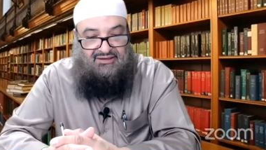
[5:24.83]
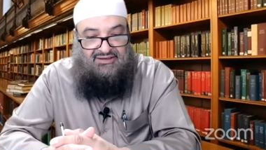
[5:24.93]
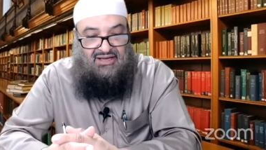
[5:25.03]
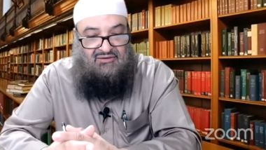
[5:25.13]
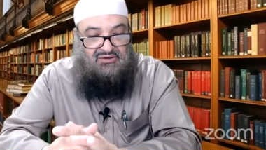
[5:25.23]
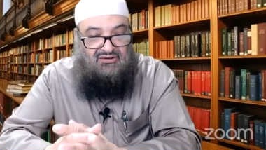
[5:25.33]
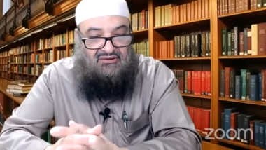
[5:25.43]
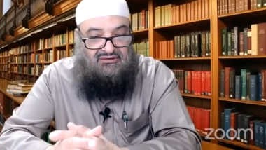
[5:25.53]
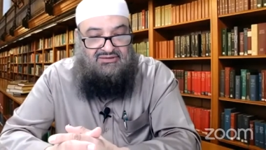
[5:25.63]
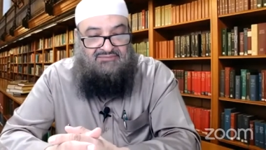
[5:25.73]
Now,
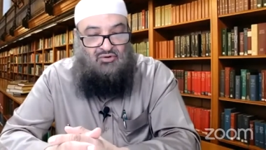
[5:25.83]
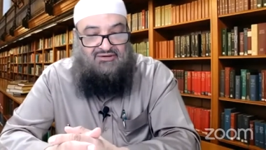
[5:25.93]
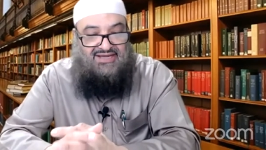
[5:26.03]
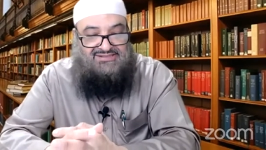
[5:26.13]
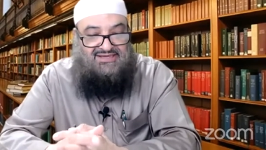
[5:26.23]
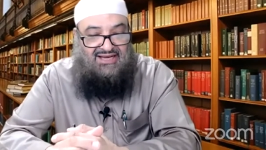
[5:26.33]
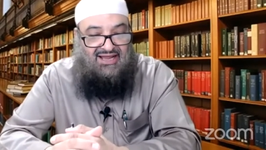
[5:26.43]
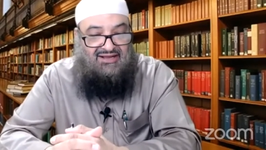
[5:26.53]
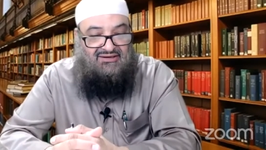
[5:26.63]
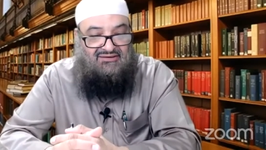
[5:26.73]
the
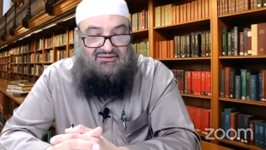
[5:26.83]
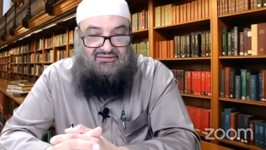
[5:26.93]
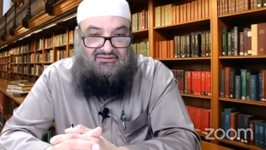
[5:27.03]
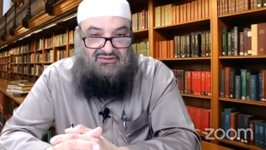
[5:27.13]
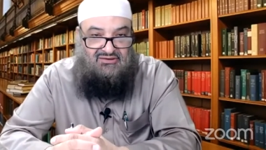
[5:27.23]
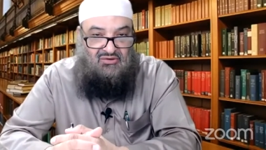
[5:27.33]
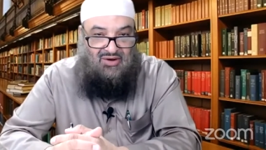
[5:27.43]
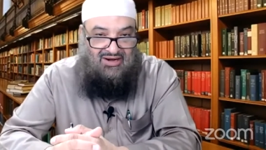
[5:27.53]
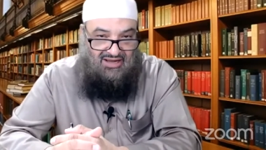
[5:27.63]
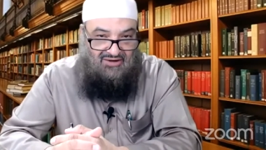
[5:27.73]
mu'tazila,
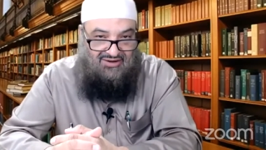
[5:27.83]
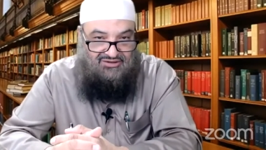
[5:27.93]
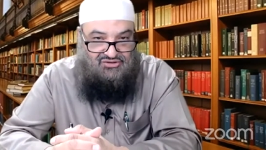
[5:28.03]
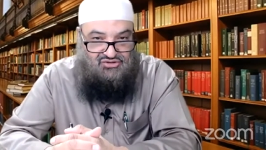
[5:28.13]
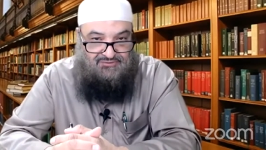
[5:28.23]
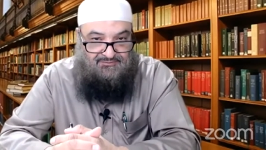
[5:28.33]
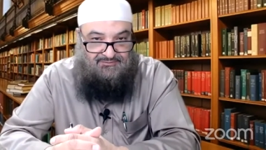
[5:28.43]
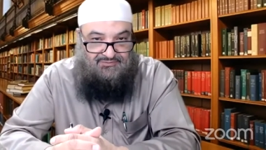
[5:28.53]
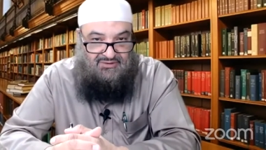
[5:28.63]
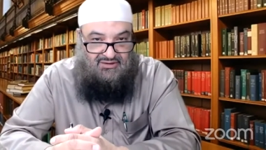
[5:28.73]
wal Khawarij,
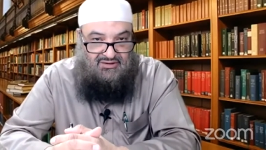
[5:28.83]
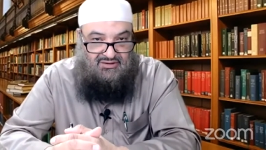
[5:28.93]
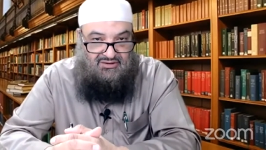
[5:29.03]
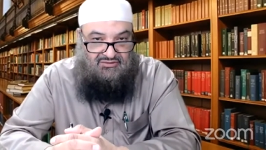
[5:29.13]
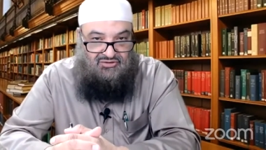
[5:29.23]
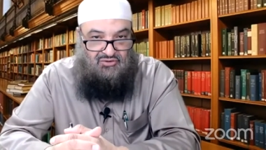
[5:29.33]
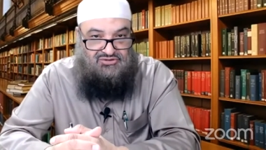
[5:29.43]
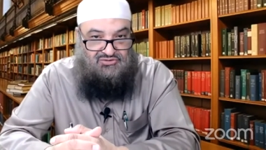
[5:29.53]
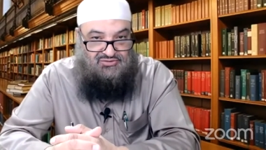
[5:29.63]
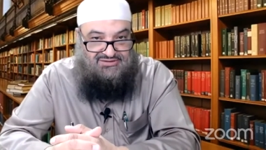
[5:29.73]

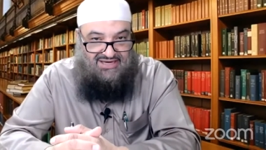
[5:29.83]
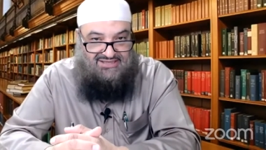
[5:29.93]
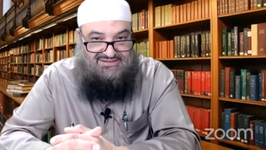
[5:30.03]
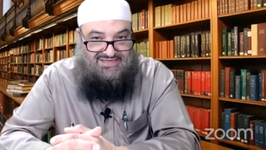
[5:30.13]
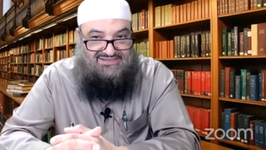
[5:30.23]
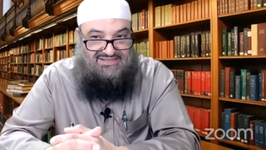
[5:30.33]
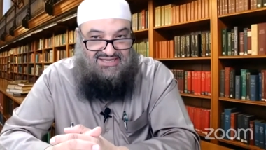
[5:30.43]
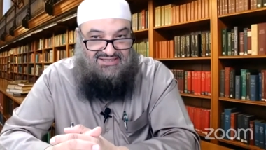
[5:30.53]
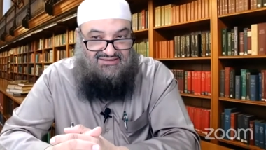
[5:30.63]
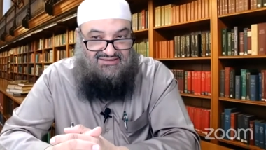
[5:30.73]
those two sects, they
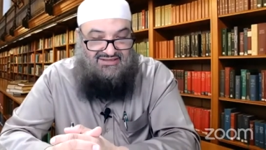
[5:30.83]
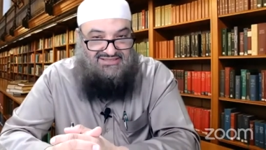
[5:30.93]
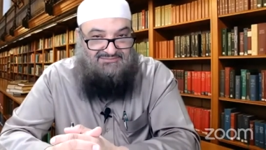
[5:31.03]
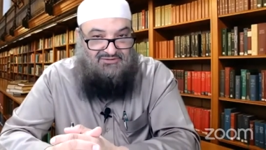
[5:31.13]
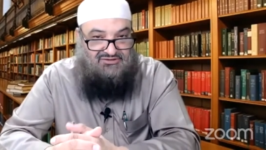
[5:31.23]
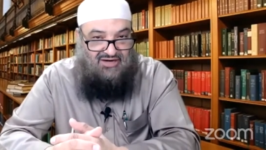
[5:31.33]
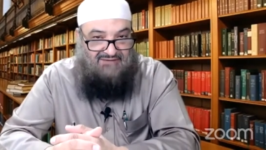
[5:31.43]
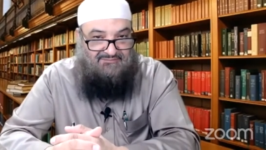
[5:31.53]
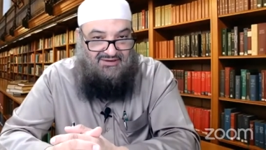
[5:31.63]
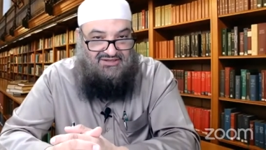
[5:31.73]
say that this
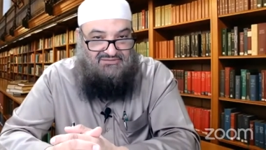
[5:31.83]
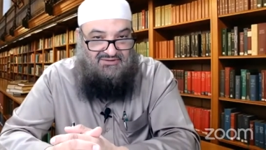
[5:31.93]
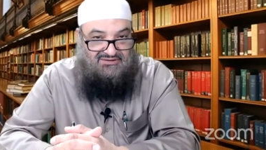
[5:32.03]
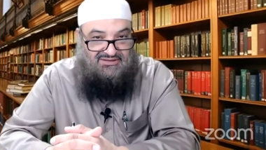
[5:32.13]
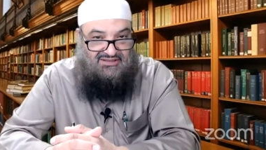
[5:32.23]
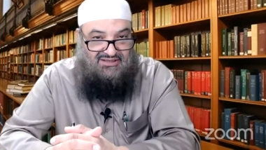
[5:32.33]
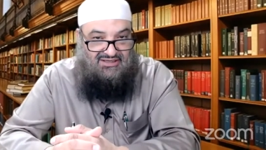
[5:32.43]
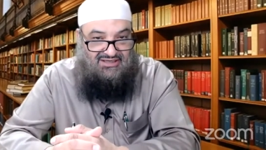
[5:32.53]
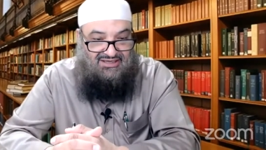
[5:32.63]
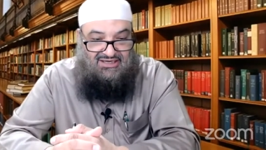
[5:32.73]
prescribed punishment,
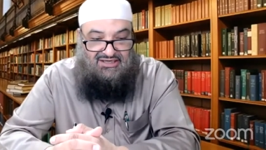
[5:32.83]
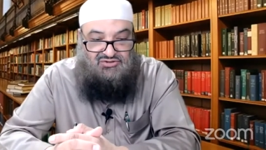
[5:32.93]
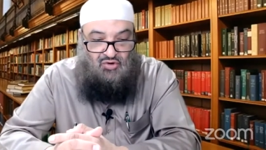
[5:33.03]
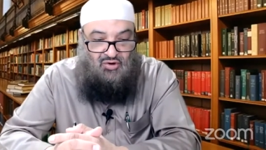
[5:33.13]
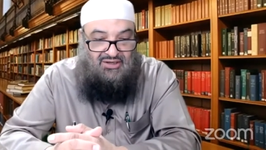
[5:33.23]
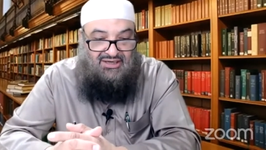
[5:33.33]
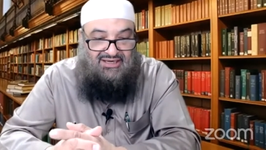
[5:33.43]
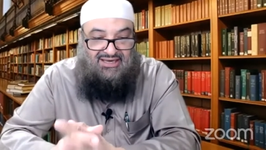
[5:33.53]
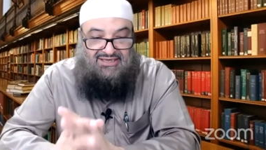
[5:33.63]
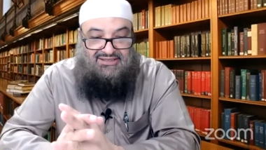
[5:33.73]
it is
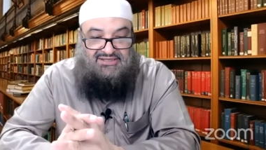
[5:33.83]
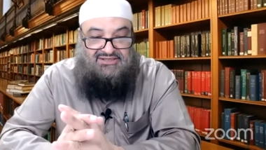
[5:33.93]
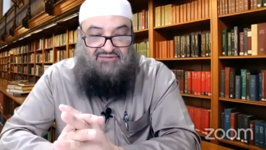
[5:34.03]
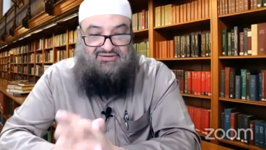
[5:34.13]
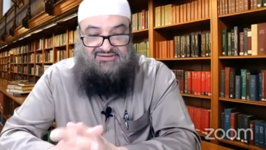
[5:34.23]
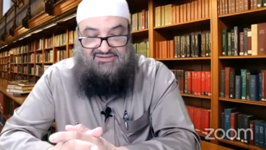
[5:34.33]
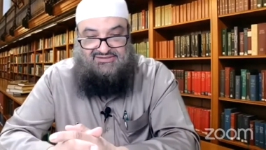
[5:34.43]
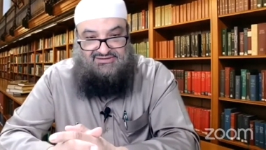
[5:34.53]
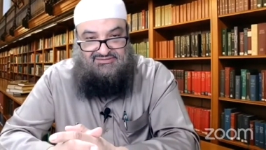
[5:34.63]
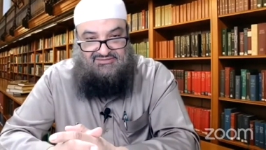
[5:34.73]
only a
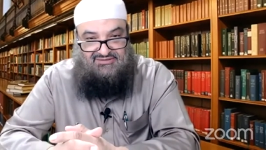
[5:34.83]
deterrence